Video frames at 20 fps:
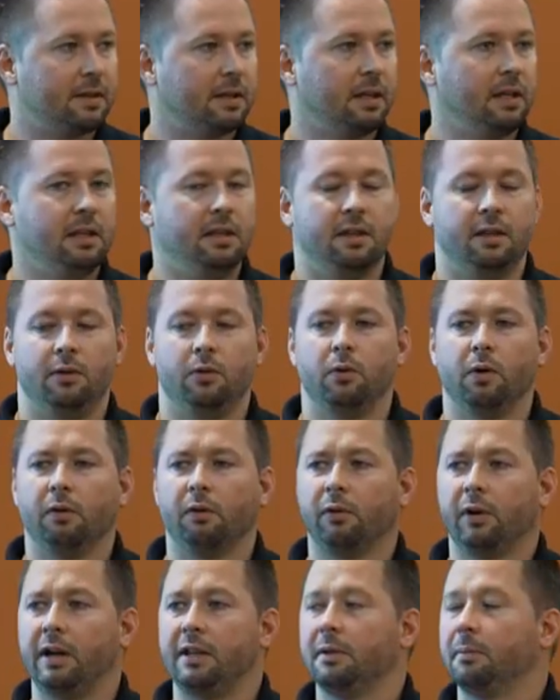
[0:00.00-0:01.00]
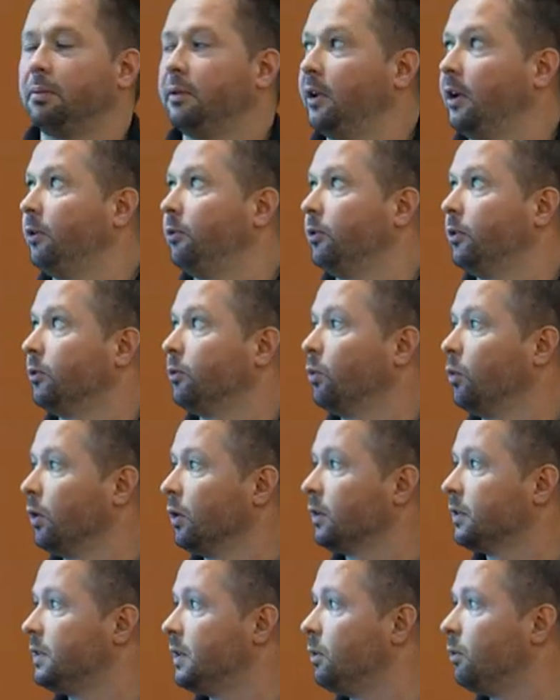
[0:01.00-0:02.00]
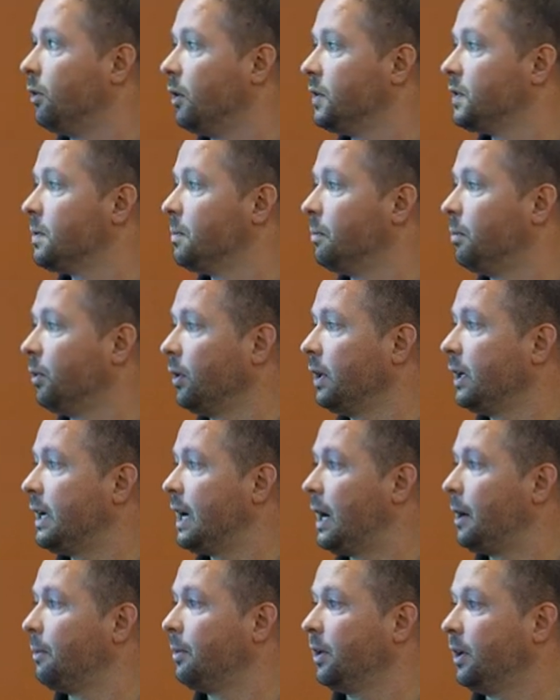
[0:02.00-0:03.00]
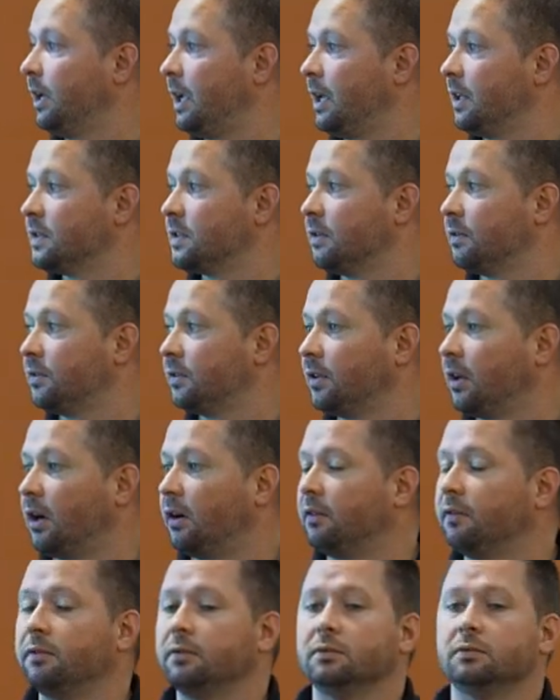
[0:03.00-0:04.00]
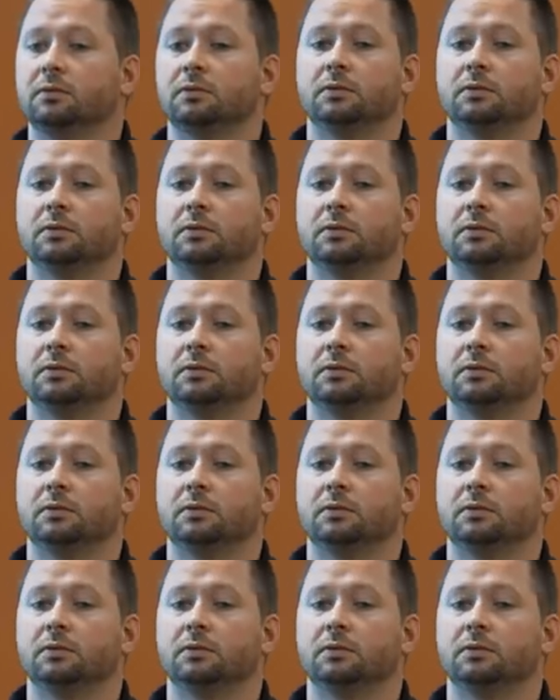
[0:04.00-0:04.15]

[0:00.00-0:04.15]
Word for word: at the, whoever ran the blood work did run some pretty comprehensive stuff,